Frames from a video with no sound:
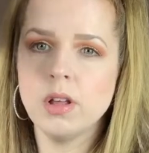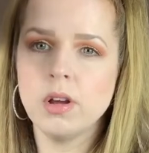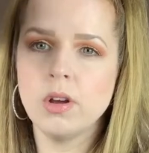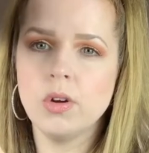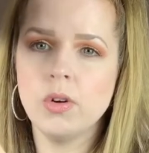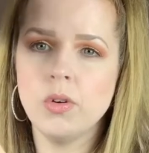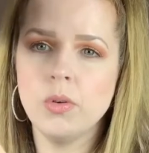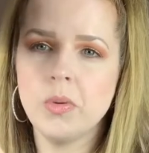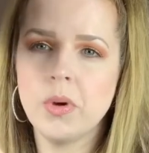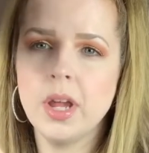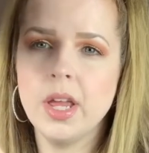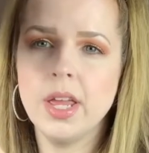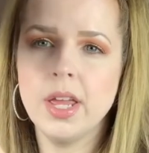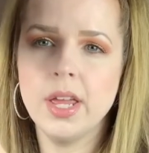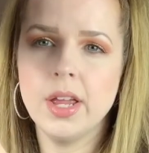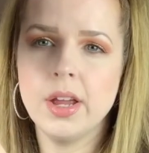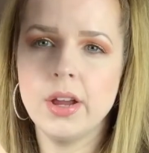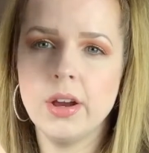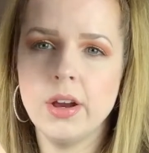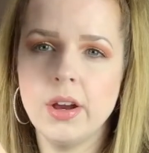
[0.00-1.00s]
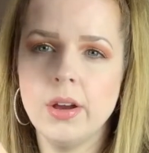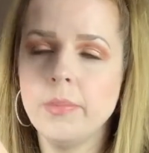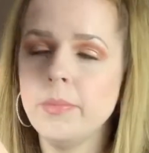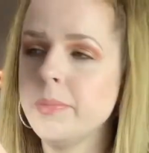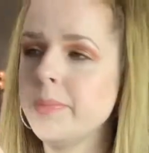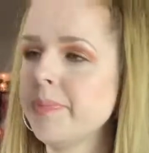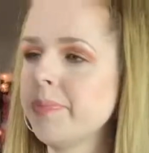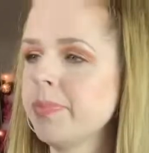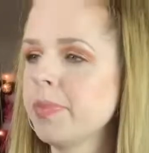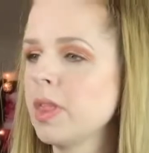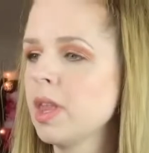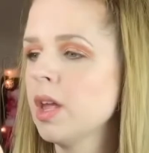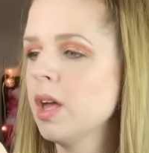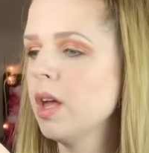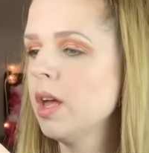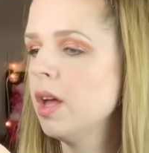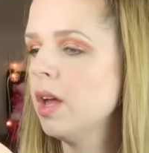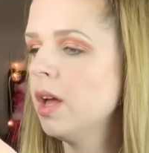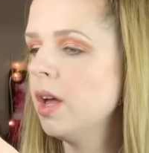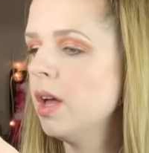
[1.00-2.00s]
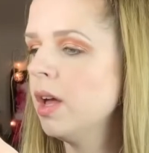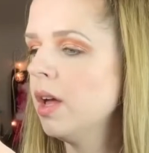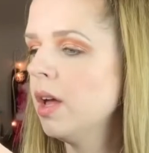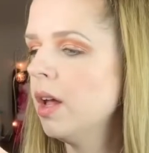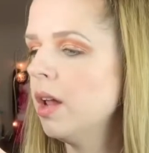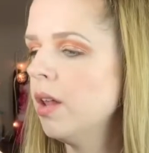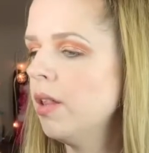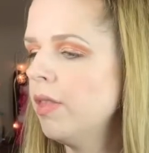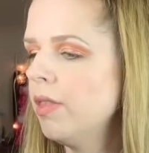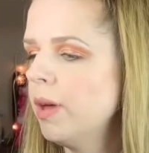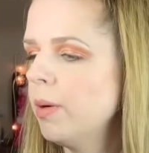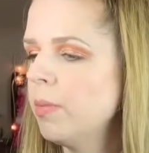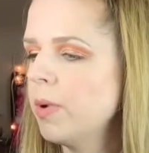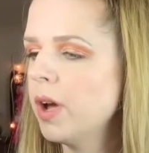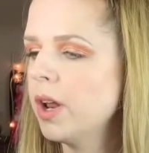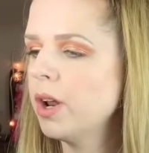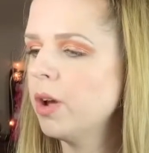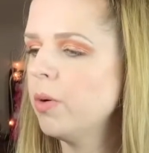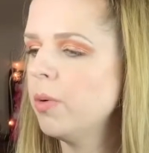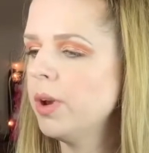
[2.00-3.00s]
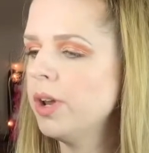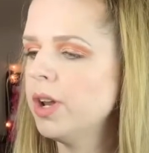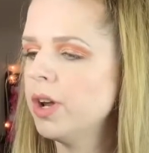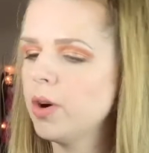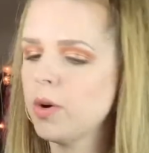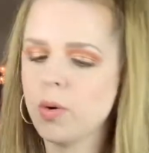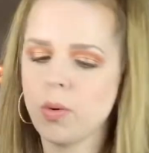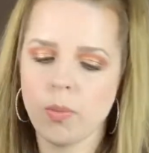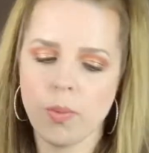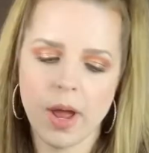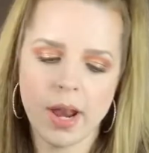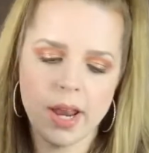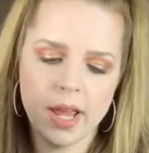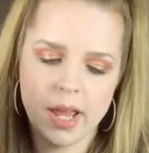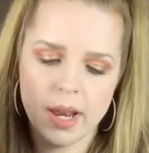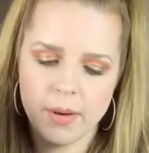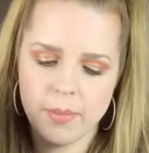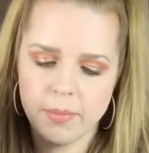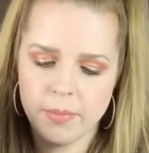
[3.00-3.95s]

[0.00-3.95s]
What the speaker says: gold right here. Then we're gonna go into Credit.